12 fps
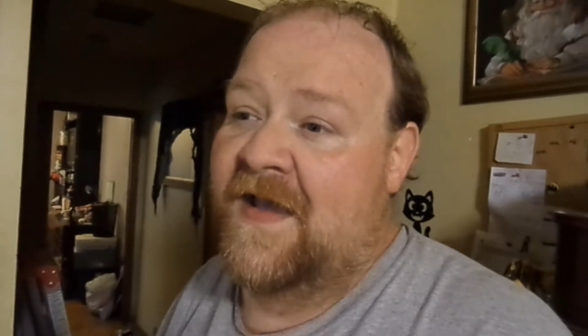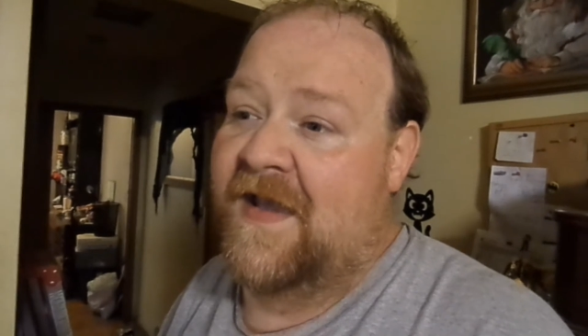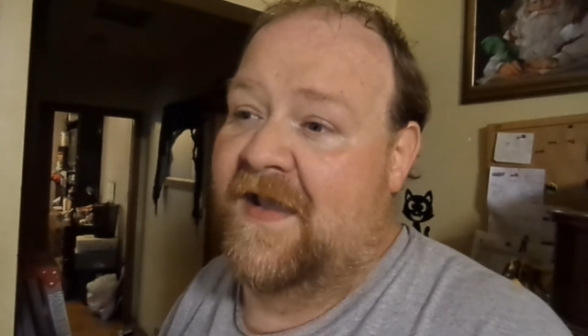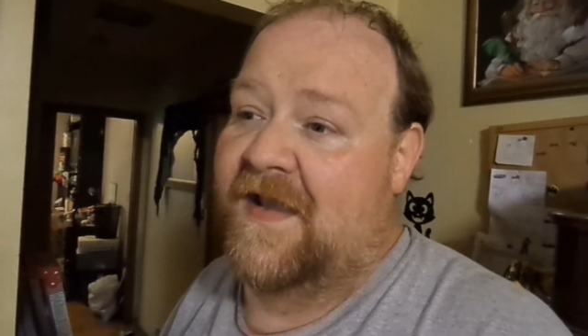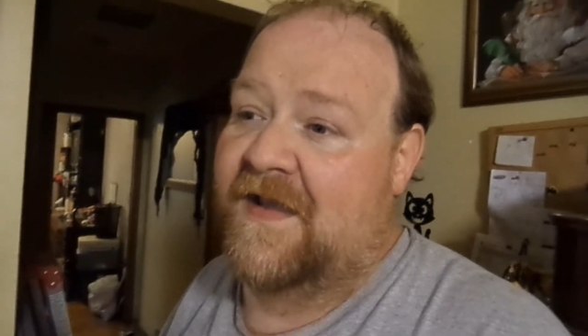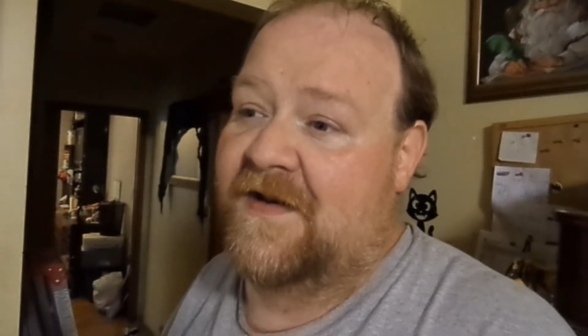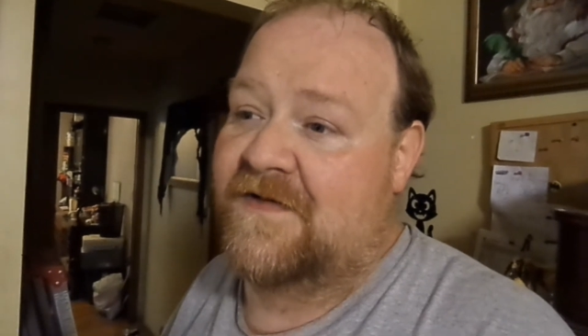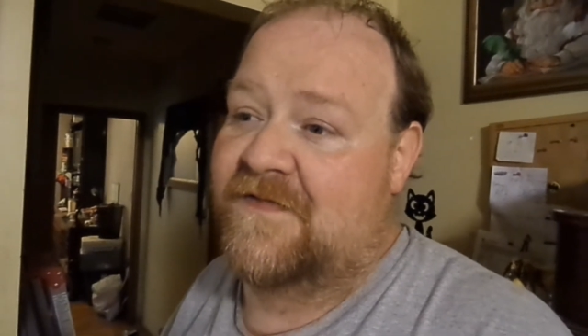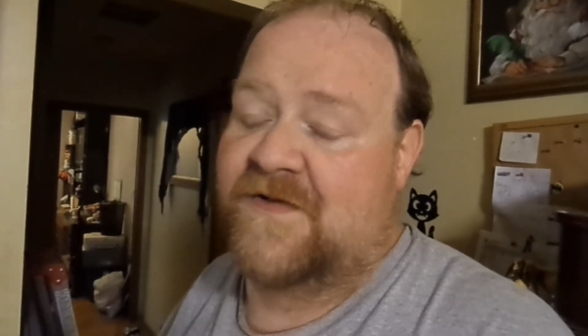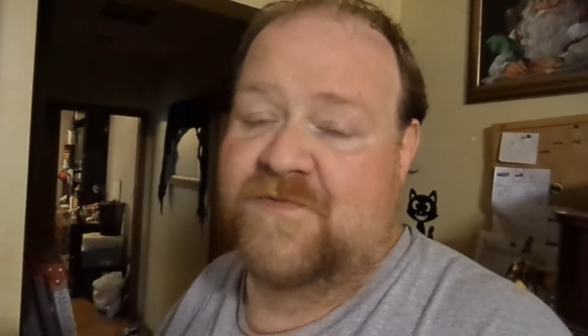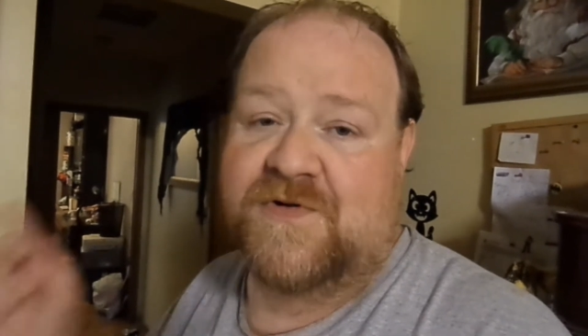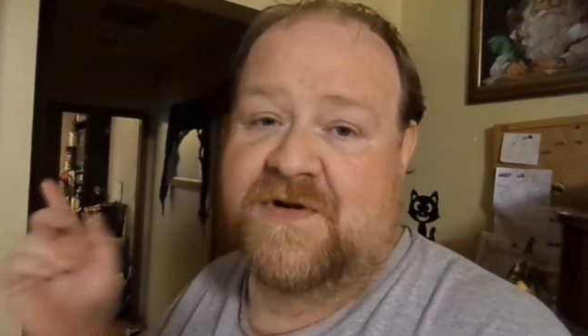And
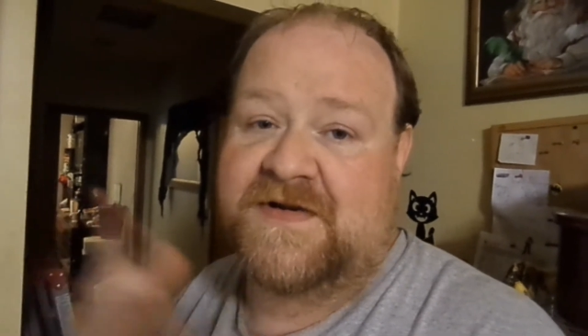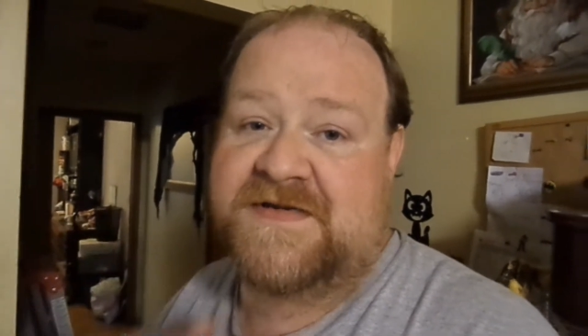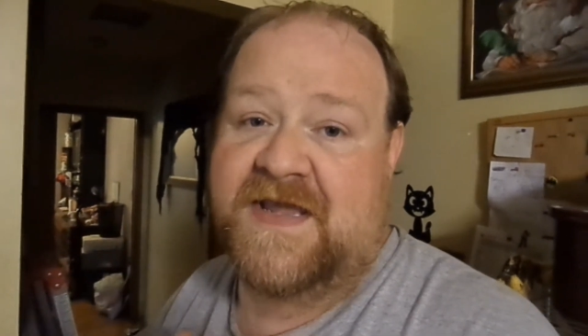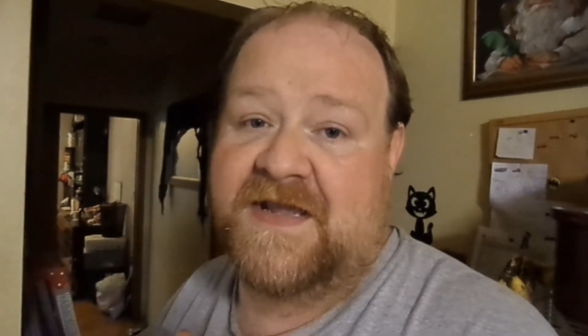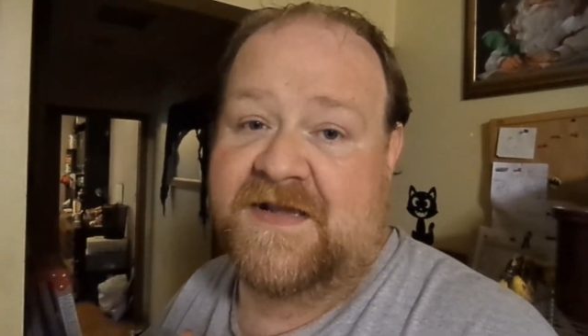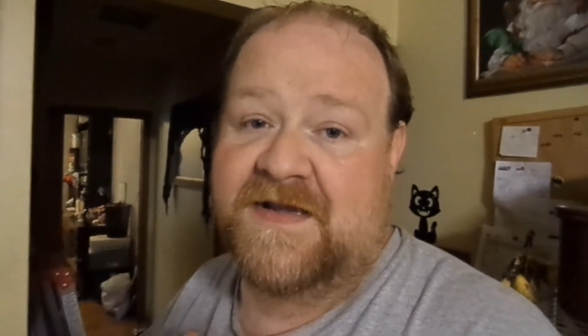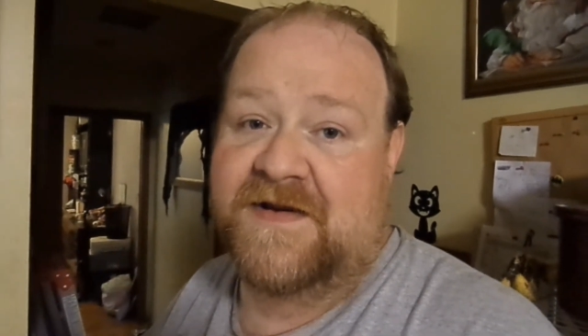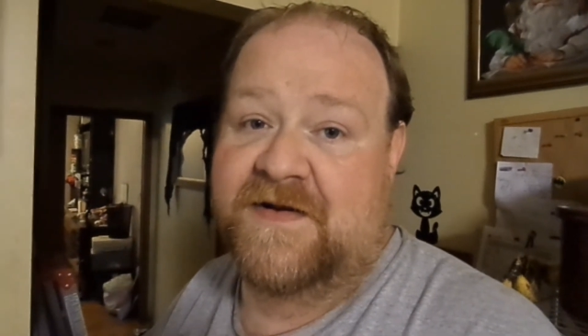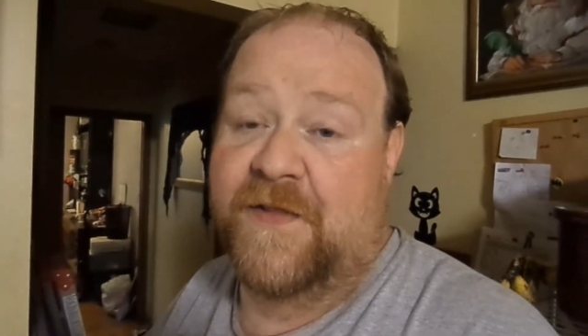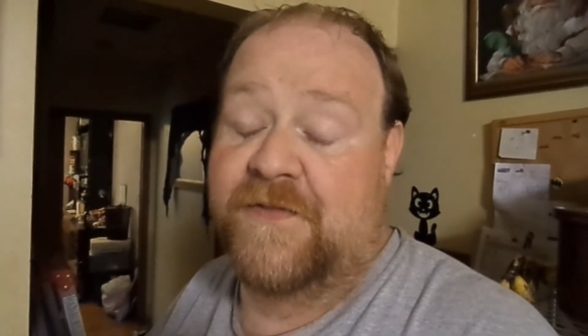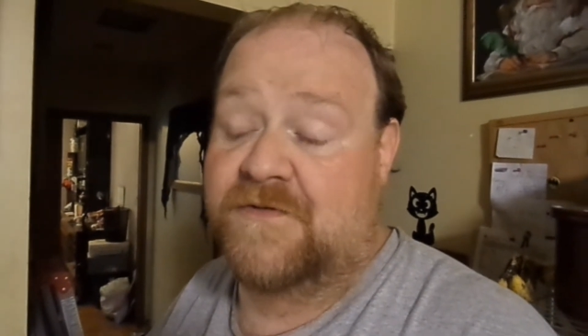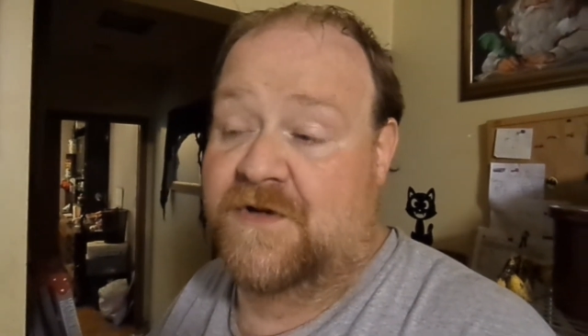then we're going to take
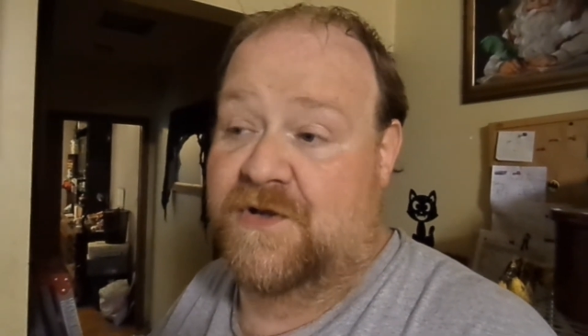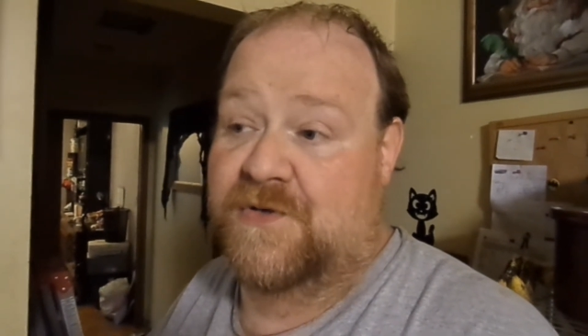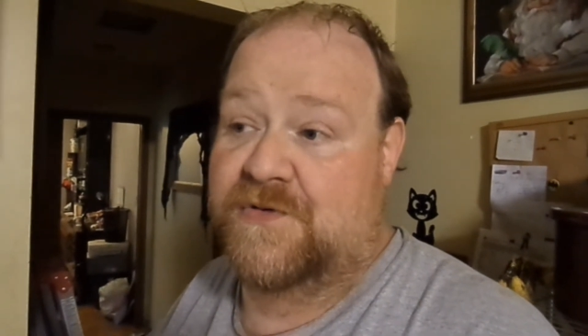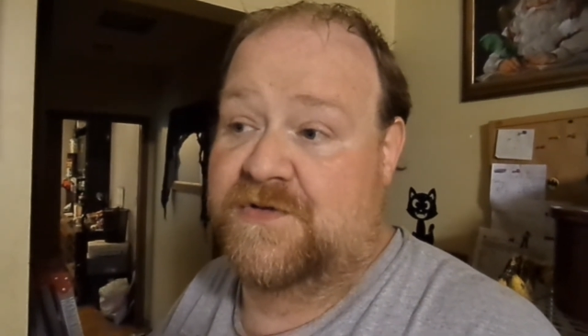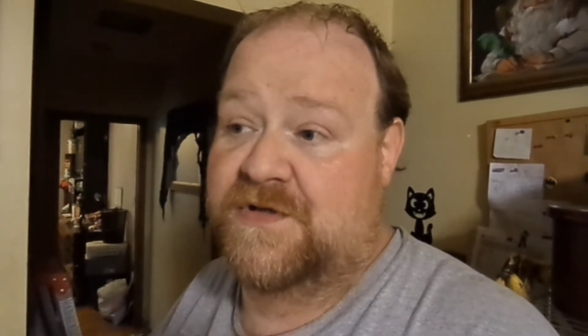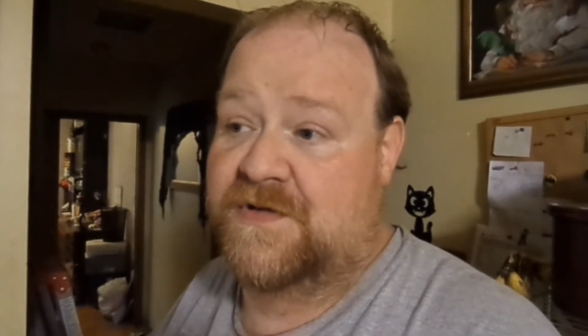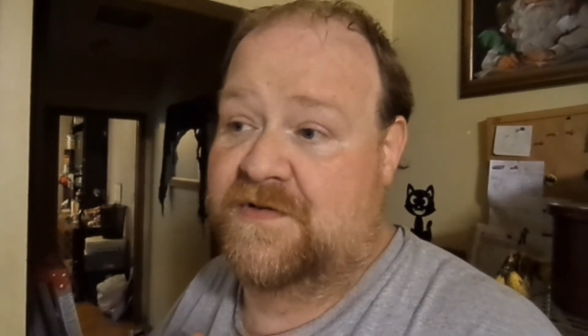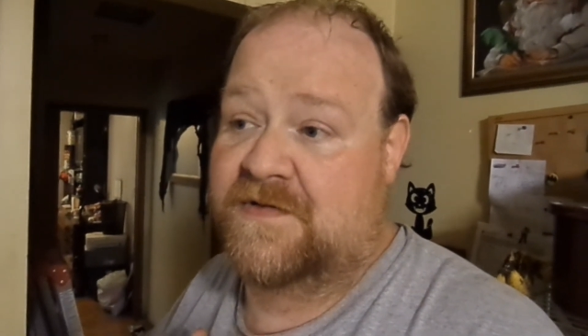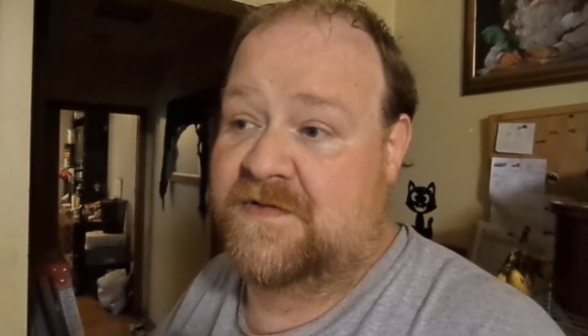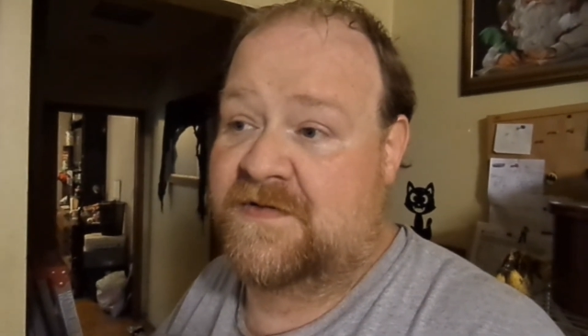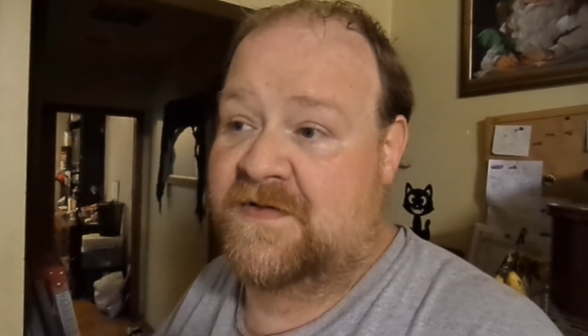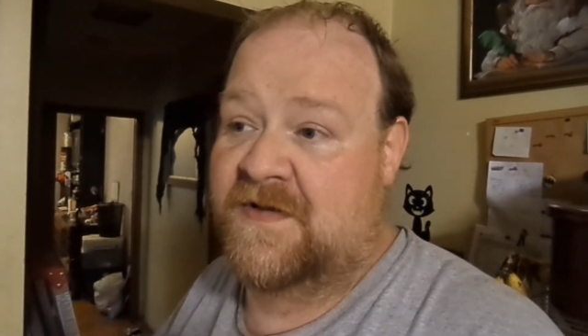another load
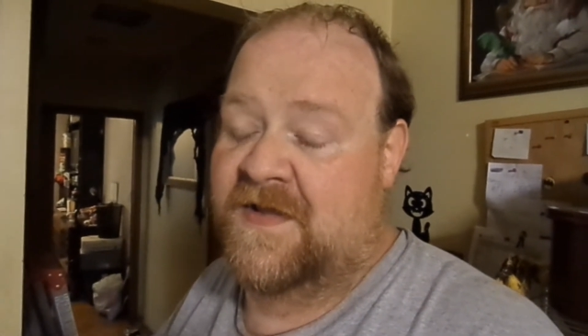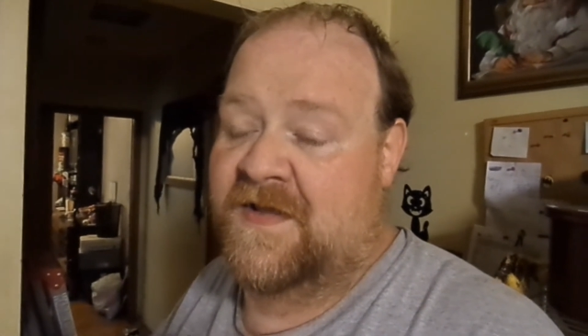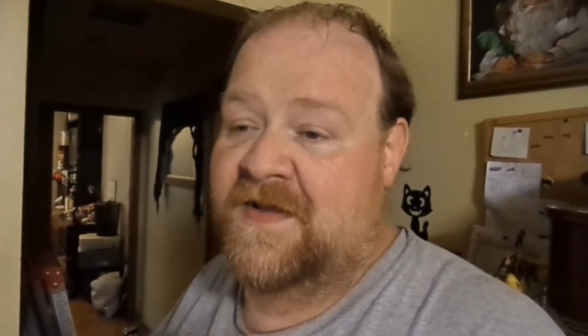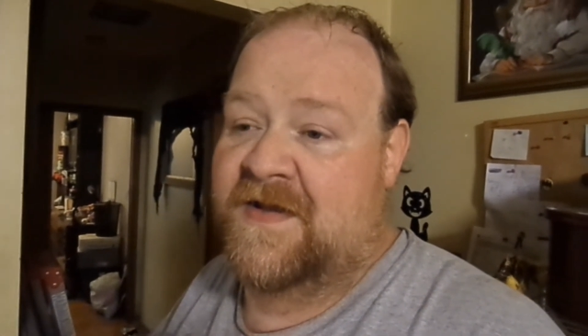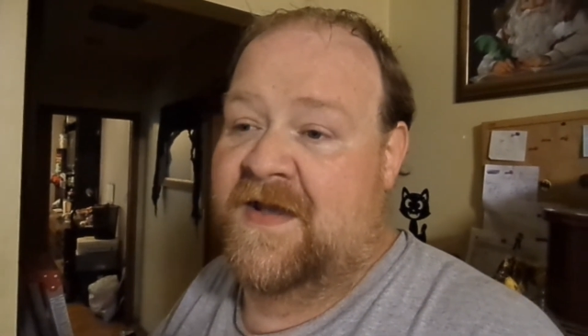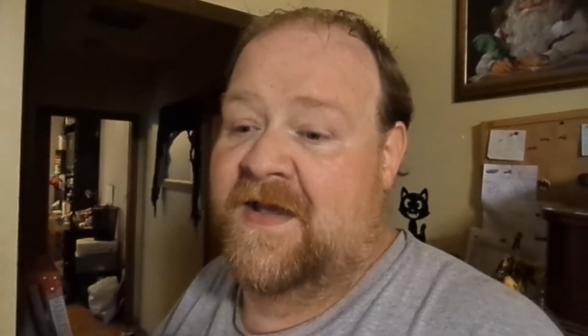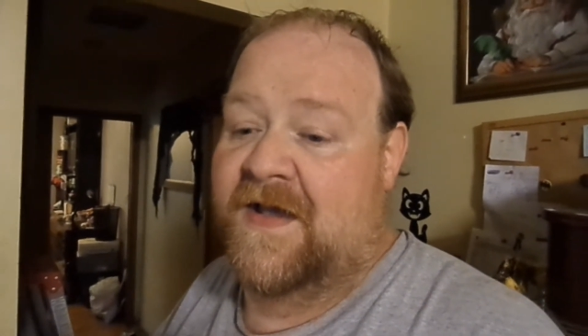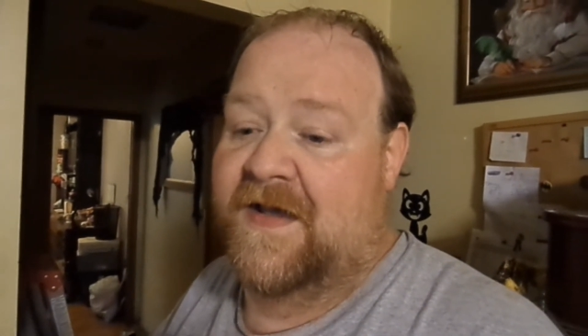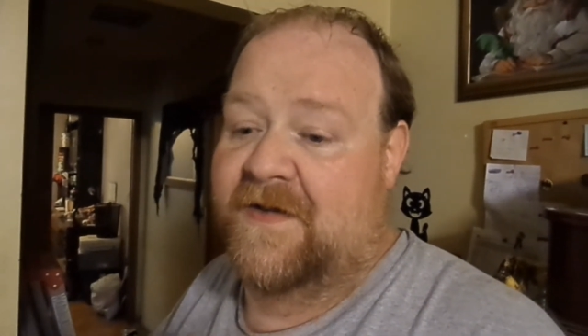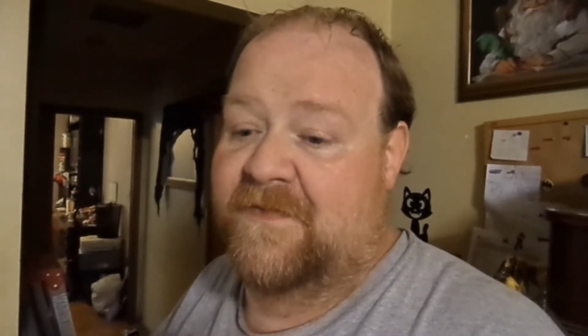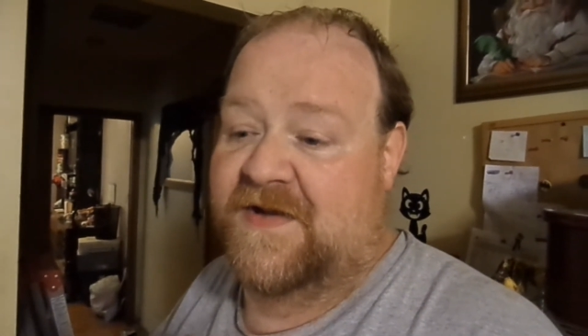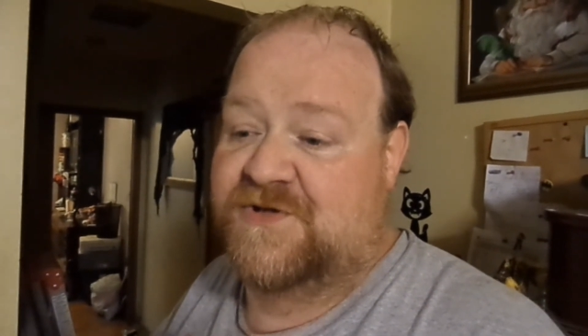
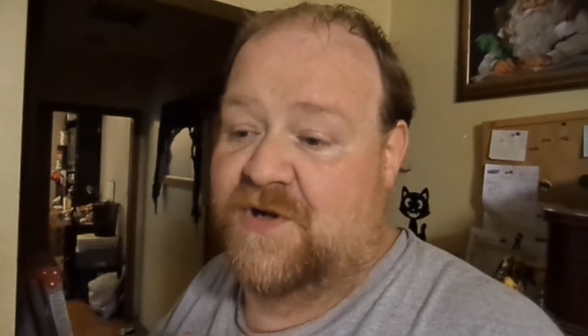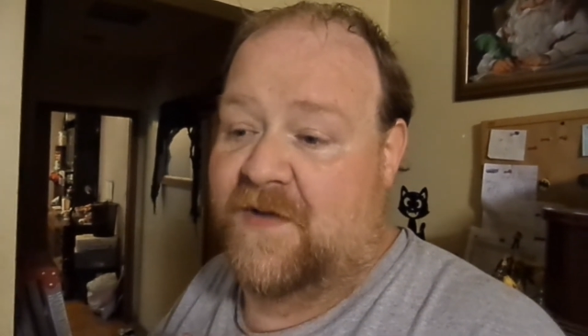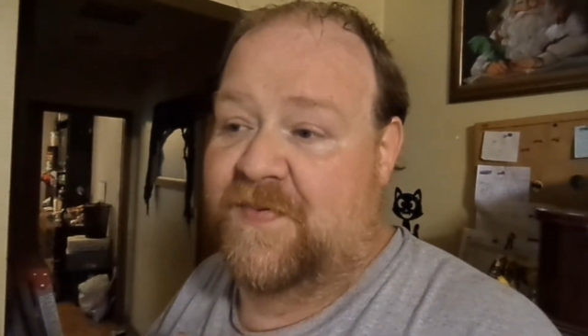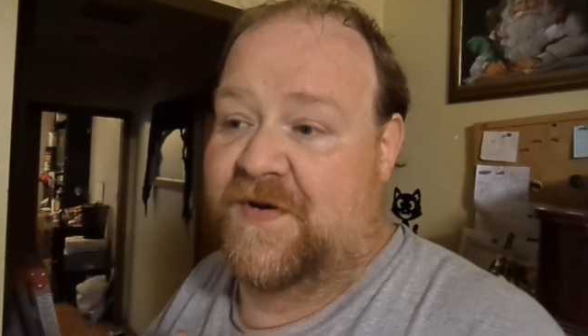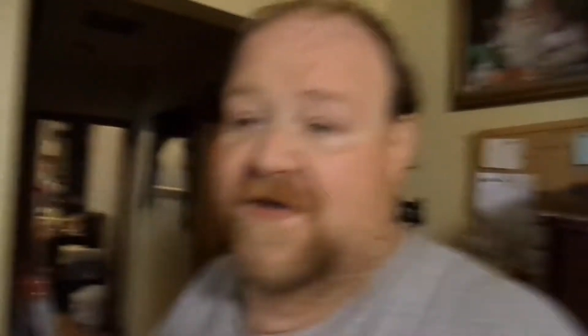um, and drop it